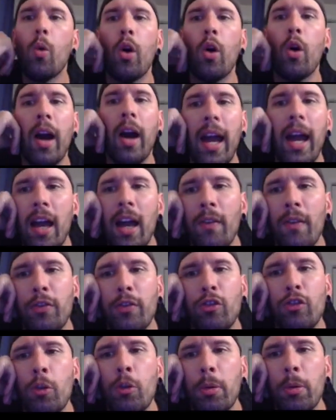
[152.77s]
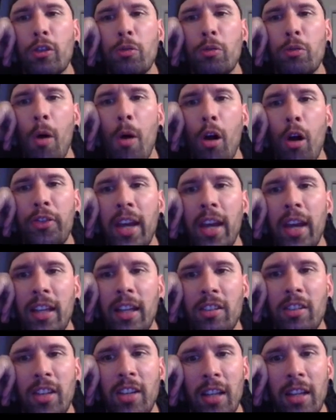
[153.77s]
Or I have super small
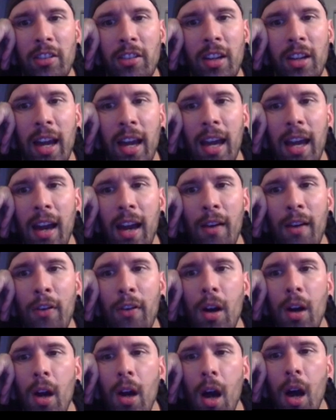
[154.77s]
10 cents, and I have